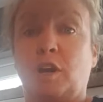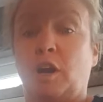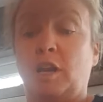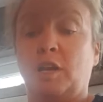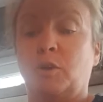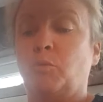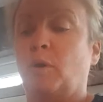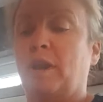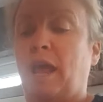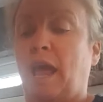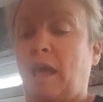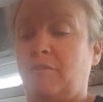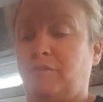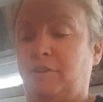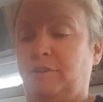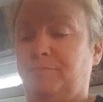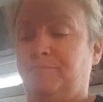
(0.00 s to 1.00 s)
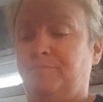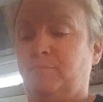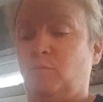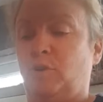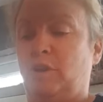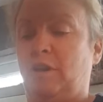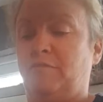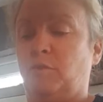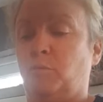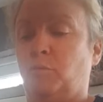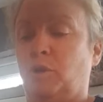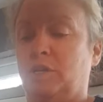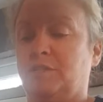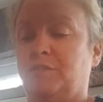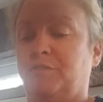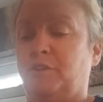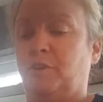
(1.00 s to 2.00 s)
of garlic, whatever, whatever
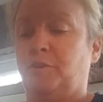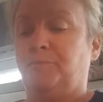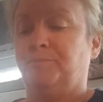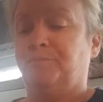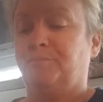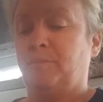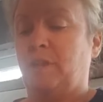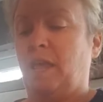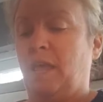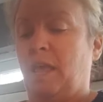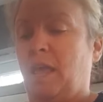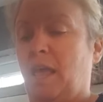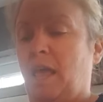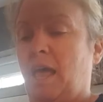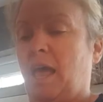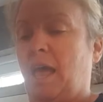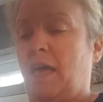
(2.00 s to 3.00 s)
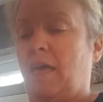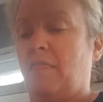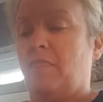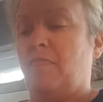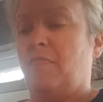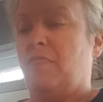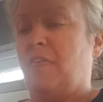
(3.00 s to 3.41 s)
works for you. And